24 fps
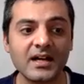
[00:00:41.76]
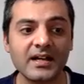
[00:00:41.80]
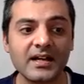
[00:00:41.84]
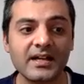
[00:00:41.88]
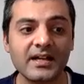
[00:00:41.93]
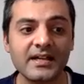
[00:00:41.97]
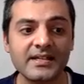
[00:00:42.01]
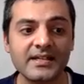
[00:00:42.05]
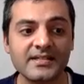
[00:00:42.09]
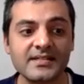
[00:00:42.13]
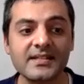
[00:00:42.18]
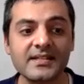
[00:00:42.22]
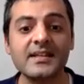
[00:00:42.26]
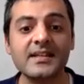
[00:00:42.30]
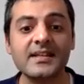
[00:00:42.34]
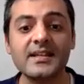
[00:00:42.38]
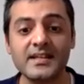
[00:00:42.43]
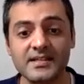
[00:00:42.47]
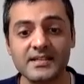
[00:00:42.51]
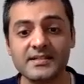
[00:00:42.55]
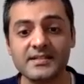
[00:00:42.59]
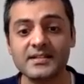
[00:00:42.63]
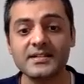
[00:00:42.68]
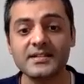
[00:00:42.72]

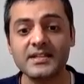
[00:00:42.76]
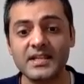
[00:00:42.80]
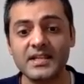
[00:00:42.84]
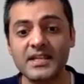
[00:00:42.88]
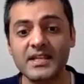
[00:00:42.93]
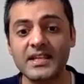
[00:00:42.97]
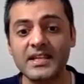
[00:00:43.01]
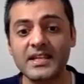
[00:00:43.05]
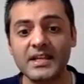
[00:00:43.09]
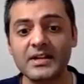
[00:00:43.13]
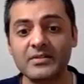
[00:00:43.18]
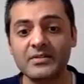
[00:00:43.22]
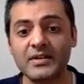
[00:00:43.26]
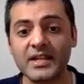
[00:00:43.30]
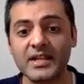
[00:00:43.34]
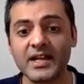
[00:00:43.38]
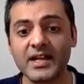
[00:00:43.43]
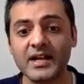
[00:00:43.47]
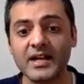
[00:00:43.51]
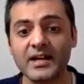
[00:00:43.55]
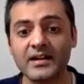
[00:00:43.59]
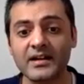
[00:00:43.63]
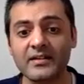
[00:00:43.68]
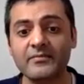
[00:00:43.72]
is a key area
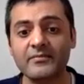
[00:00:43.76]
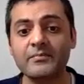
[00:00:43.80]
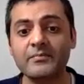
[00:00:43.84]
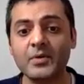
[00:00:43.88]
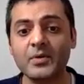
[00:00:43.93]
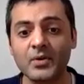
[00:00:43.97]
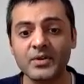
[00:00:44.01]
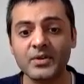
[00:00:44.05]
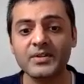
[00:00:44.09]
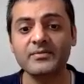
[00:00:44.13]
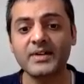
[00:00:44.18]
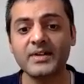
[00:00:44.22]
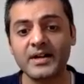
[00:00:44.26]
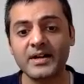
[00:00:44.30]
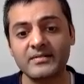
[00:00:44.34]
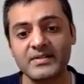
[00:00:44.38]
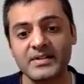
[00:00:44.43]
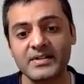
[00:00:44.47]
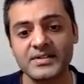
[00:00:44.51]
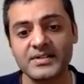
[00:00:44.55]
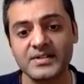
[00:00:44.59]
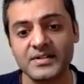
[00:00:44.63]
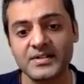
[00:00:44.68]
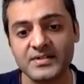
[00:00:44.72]
of both of our
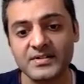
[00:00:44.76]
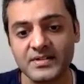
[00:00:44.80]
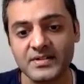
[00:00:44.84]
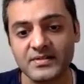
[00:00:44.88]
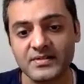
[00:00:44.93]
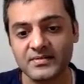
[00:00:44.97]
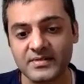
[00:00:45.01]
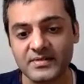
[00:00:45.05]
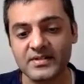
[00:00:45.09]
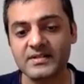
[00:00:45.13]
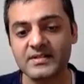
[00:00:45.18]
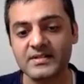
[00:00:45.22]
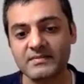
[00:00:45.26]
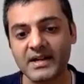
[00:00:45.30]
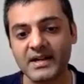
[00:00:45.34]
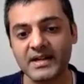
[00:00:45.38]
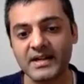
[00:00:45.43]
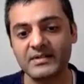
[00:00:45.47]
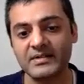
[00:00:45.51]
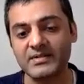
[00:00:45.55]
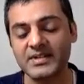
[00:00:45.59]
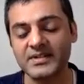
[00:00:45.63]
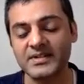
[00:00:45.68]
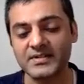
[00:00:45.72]
research interests. My
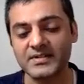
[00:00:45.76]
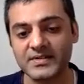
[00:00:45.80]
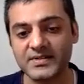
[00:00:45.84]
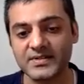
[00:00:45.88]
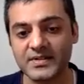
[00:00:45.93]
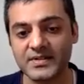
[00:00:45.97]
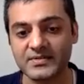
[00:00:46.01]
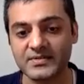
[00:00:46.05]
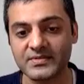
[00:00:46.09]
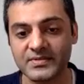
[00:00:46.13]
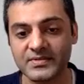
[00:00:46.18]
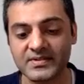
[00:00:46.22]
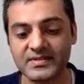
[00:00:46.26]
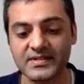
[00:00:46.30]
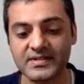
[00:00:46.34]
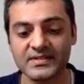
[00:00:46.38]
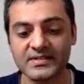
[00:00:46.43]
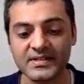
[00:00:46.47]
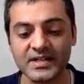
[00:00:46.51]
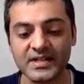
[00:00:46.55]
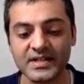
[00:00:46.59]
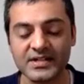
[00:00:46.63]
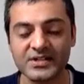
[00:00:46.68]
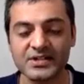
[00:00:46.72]
research interest is
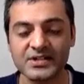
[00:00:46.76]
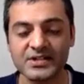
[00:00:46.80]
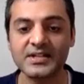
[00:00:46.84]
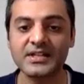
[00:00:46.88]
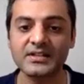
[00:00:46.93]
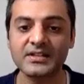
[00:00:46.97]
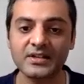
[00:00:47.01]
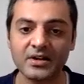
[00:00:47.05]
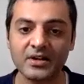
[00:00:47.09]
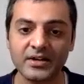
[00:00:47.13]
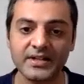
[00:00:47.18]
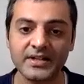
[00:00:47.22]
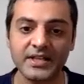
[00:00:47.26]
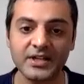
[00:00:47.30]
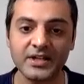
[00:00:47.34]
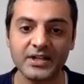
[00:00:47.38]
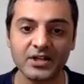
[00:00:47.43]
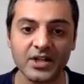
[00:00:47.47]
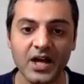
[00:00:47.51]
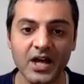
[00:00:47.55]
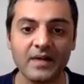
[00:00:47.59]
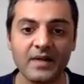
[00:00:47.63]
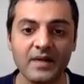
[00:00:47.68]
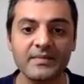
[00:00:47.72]
largely in law and
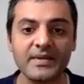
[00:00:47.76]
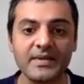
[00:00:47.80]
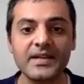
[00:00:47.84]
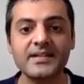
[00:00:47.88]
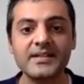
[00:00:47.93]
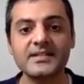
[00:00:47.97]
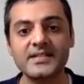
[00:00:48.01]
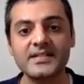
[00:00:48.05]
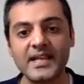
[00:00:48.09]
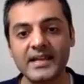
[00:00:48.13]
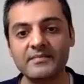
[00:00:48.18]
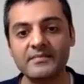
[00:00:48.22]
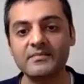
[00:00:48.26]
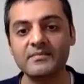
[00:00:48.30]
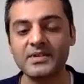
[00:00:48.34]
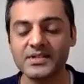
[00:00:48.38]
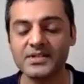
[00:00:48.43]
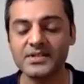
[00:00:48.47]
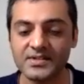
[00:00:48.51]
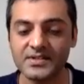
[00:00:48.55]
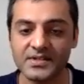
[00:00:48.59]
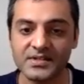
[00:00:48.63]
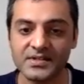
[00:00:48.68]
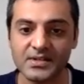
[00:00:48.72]
economics and
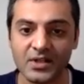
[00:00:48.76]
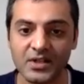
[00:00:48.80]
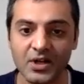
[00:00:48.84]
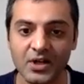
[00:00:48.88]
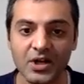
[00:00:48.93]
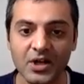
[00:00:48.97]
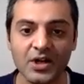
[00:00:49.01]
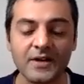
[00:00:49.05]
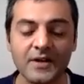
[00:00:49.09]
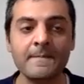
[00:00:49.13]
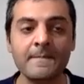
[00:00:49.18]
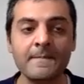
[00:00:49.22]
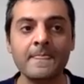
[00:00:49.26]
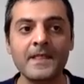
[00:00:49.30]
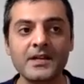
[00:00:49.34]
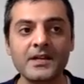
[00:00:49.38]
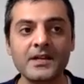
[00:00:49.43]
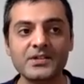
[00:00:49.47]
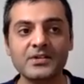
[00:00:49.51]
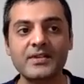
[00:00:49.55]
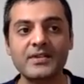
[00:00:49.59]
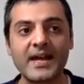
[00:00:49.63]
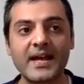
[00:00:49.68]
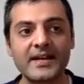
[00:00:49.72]
business law.
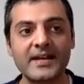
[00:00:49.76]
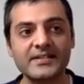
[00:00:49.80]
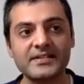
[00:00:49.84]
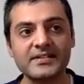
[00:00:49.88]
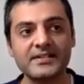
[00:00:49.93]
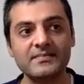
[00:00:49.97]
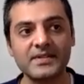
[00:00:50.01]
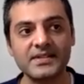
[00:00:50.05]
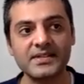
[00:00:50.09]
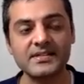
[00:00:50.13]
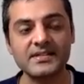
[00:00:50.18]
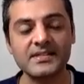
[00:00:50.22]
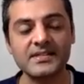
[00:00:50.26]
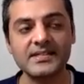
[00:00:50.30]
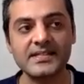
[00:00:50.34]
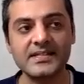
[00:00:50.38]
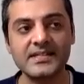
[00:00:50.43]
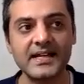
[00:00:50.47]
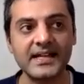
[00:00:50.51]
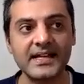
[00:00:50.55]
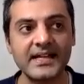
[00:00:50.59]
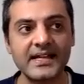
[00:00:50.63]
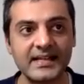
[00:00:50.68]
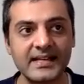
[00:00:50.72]
So that is the business
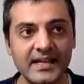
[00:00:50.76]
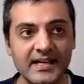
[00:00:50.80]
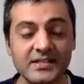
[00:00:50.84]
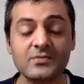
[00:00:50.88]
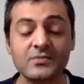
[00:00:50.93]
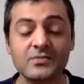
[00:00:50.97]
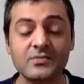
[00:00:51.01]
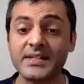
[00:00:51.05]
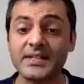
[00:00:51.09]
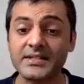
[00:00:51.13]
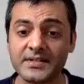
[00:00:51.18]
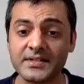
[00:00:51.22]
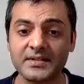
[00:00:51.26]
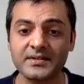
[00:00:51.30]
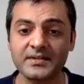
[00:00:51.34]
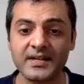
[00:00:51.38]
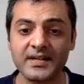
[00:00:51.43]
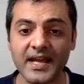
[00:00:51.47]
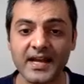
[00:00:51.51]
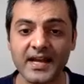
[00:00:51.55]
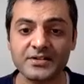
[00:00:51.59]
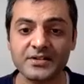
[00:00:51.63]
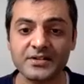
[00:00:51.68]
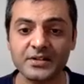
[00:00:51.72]
side, as well as
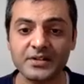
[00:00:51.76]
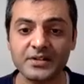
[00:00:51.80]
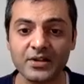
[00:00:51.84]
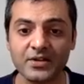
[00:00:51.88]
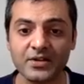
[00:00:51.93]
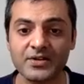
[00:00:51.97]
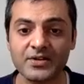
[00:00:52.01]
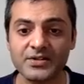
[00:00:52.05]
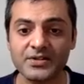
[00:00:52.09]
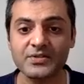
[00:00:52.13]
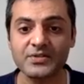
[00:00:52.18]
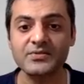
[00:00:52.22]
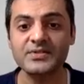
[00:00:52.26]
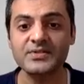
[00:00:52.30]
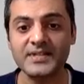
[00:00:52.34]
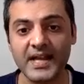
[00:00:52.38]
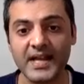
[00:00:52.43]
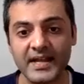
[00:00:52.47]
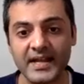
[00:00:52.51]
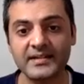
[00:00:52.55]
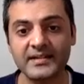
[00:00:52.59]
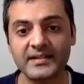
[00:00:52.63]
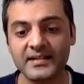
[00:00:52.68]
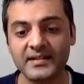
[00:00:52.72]
international law issues
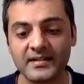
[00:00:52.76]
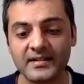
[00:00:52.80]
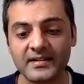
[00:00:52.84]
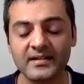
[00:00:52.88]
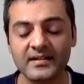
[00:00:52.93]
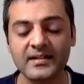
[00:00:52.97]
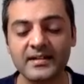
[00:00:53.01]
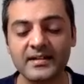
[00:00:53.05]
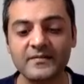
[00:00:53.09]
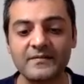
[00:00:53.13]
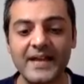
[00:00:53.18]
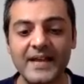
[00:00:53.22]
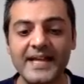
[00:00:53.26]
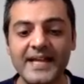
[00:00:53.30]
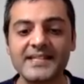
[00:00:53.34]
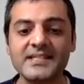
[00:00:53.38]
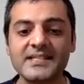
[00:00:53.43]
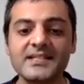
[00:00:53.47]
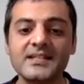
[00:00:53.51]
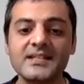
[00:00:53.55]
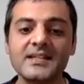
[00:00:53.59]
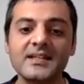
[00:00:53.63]
that affect